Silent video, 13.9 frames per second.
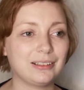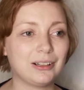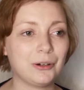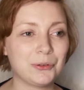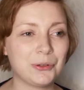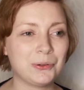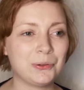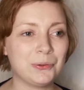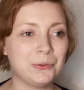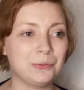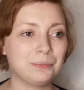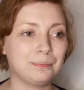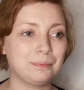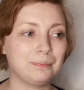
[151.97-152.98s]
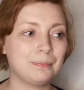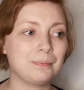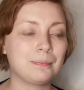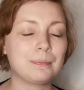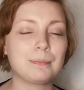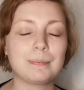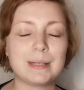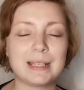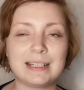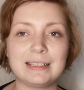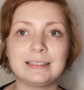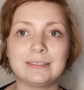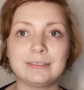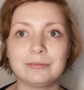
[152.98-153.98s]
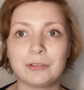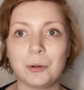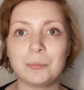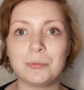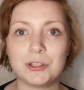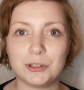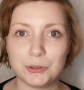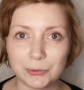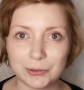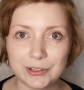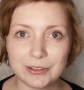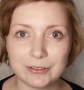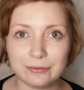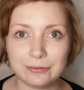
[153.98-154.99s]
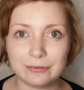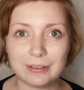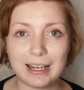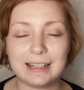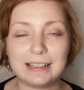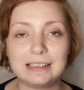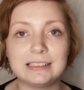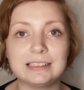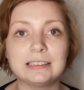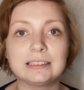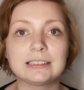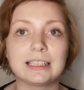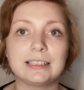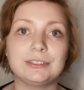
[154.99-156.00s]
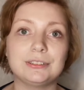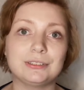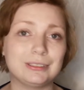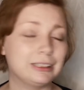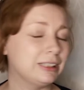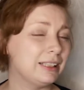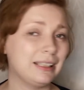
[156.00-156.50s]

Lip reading: although being from the north of Ireland and